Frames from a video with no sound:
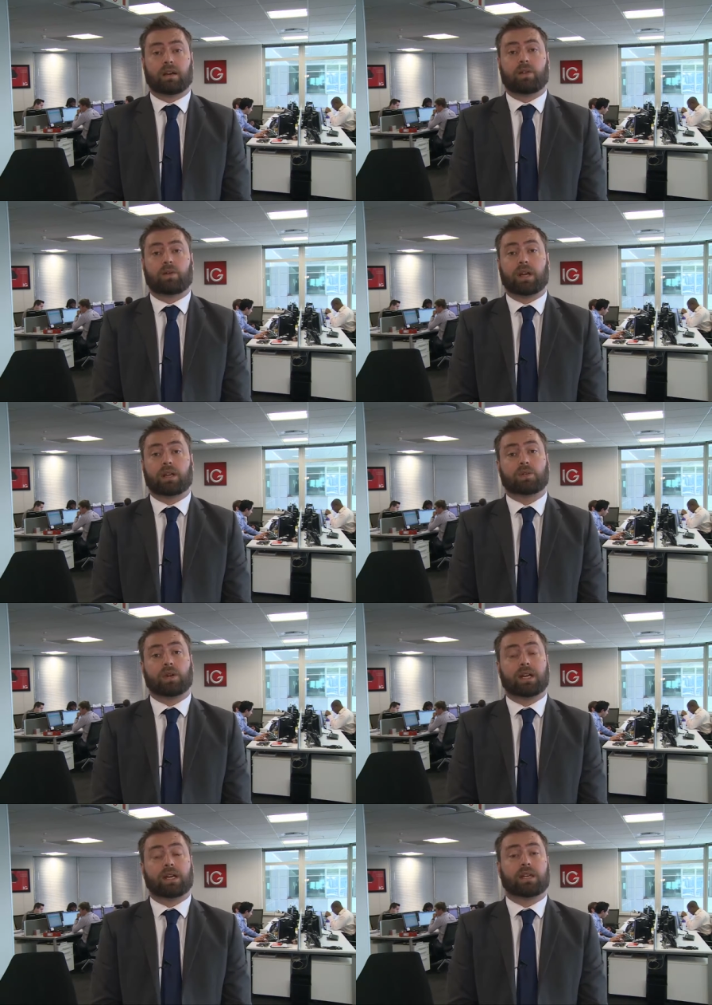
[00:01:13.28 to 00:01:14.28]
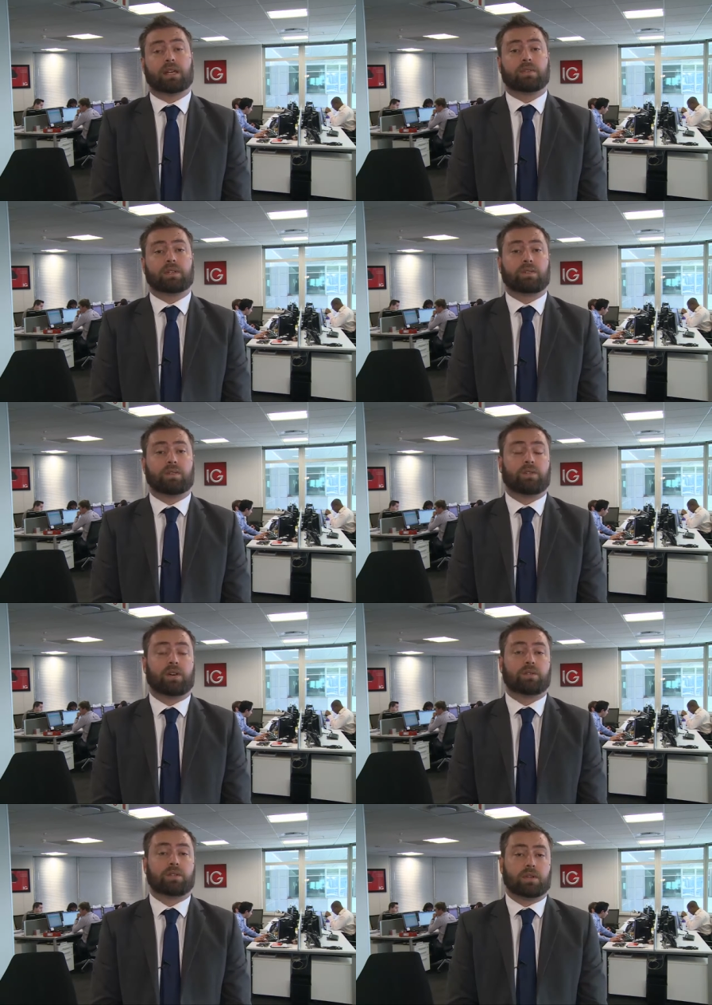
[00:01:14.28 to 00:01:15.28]
The rand is trading at
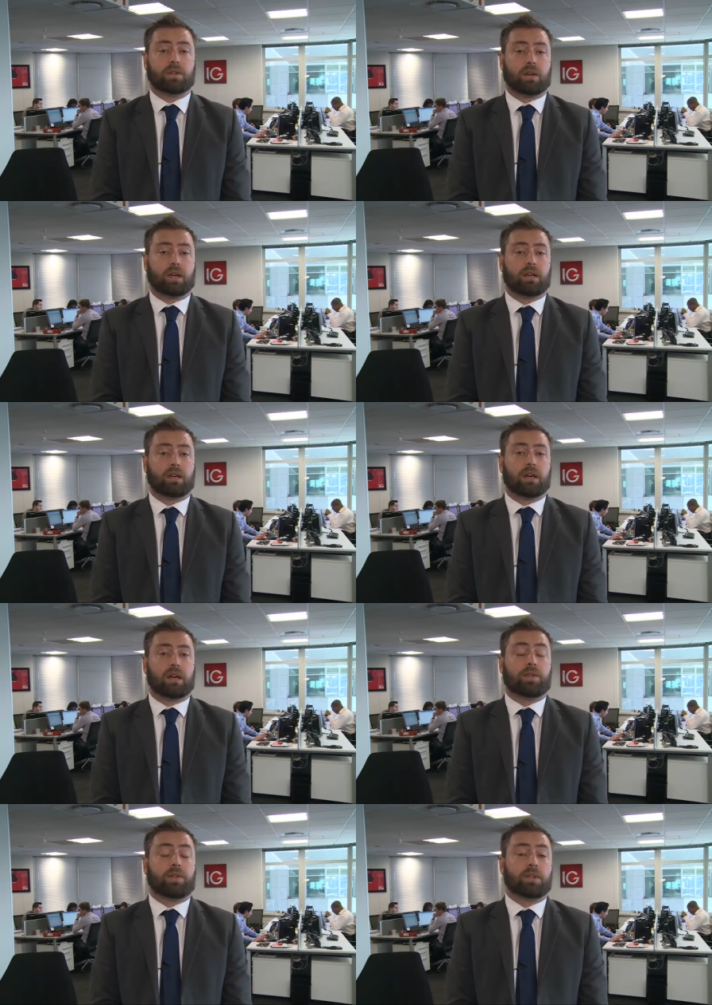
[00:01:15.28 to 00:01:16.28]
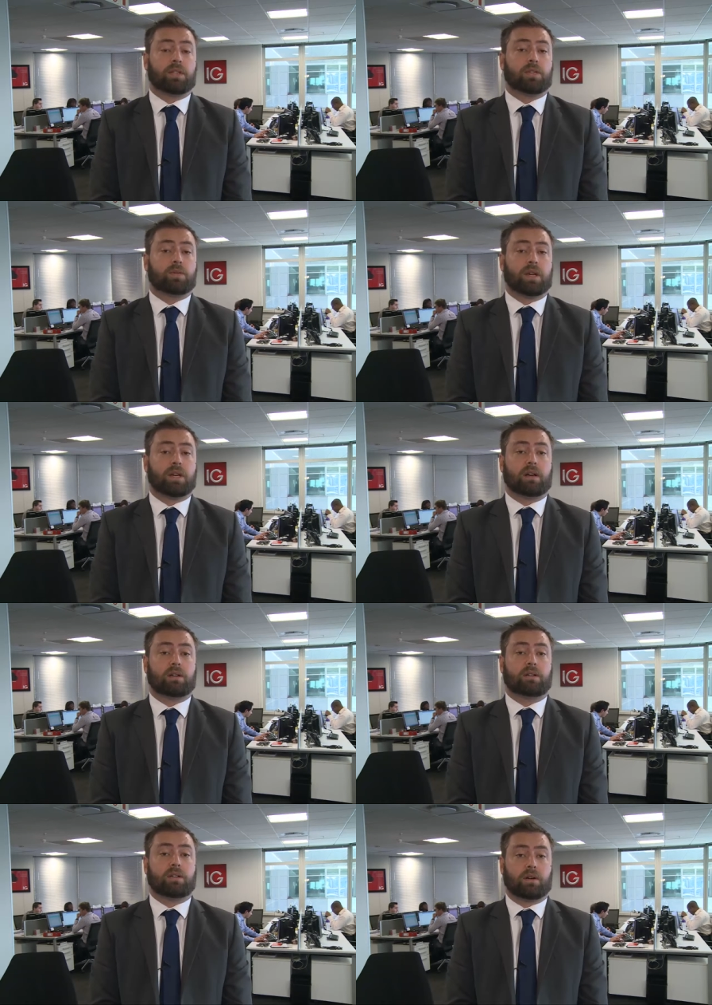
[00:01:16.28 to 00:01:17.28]
11.75 to the dollar,
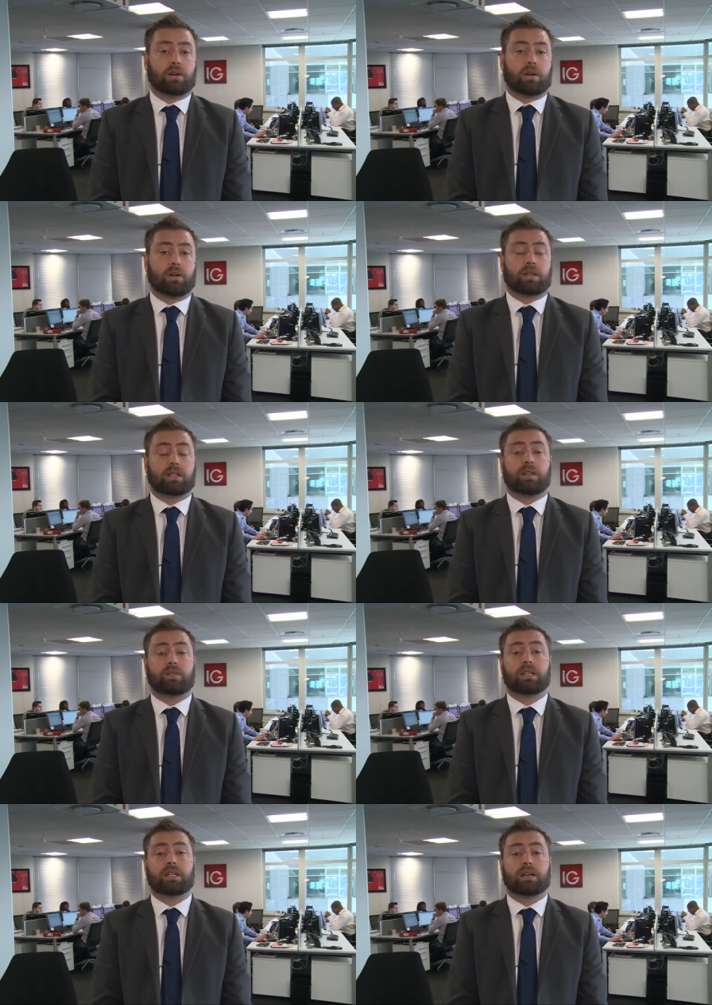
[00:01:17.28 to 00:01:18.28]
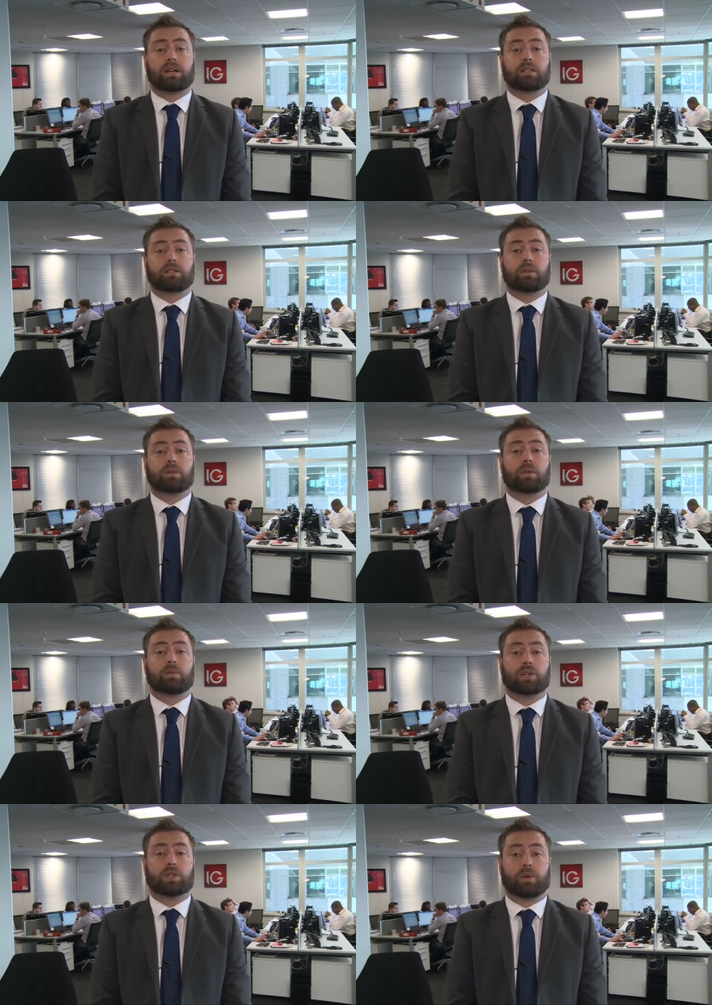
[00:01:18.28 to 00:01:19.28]
13.29 to the euro and 17.92 to the
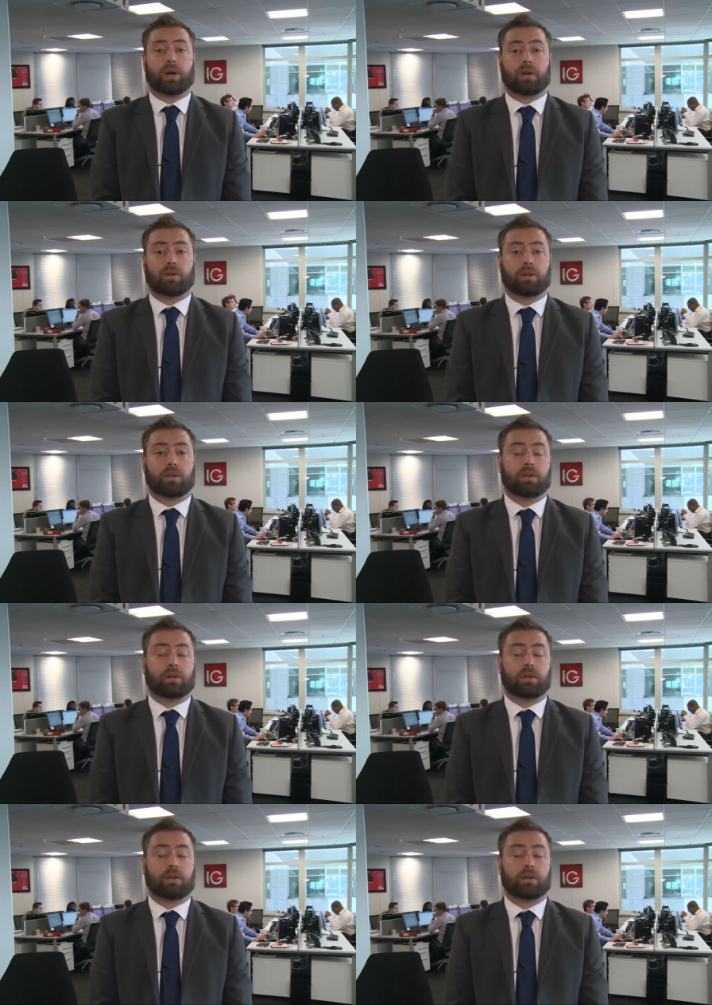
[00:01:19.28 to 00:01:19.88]
British pound.